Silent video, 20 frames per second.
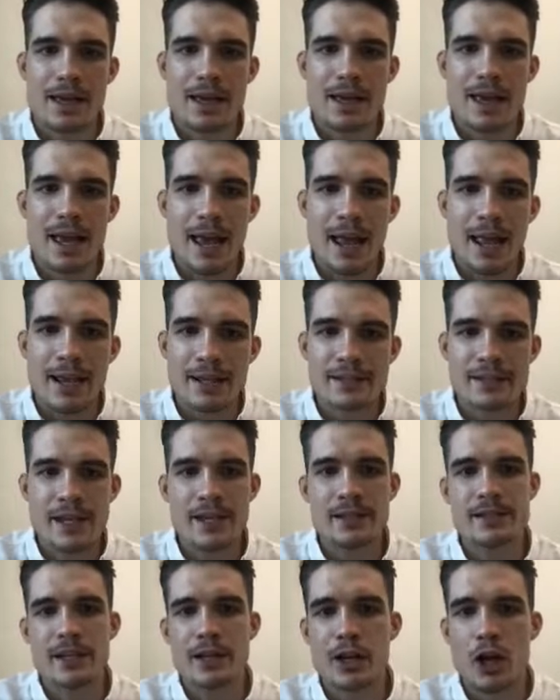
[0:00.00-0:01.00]
he
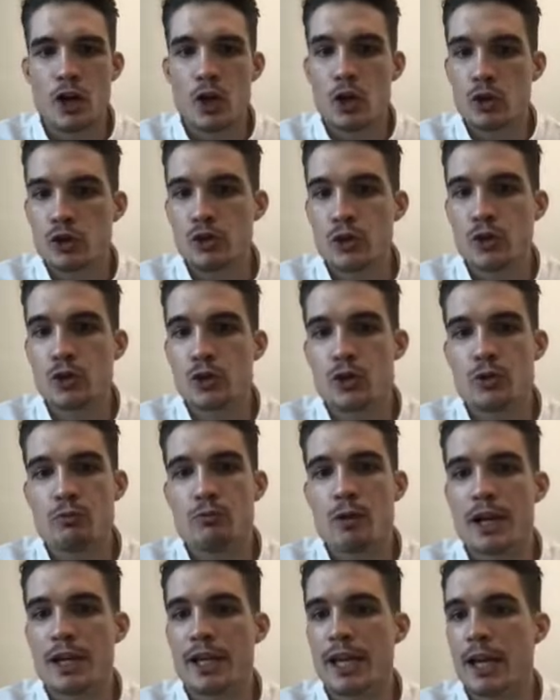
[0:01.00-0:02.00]
says that a constitutional
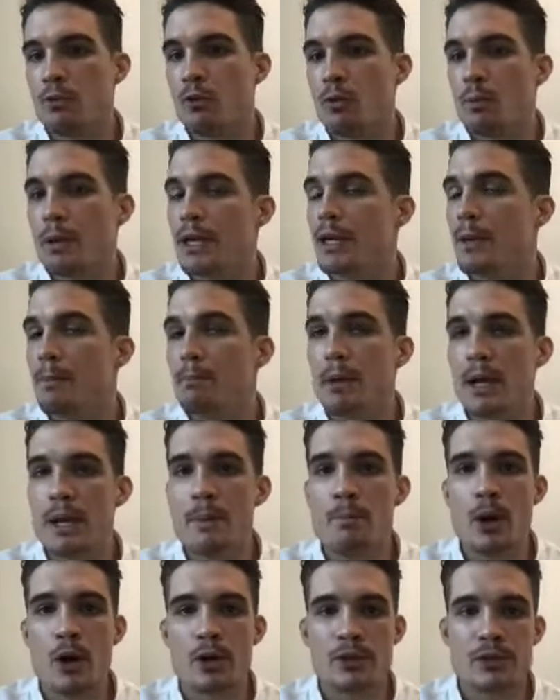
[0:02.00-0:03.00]
monarchy will be an
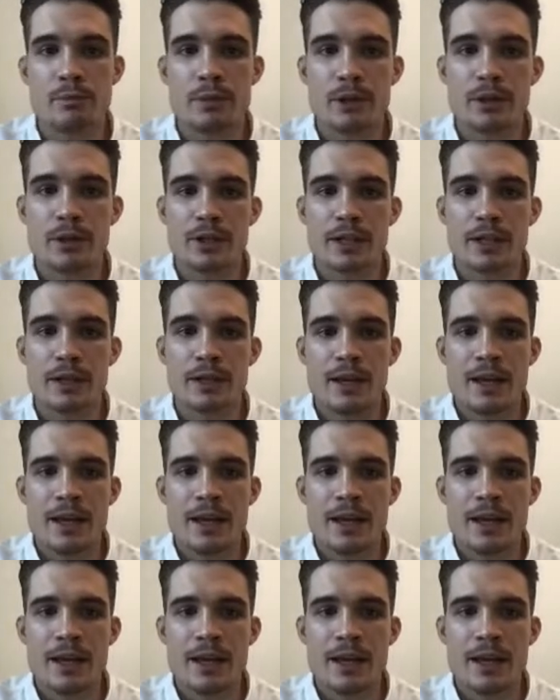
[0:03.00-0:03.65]
impossibility.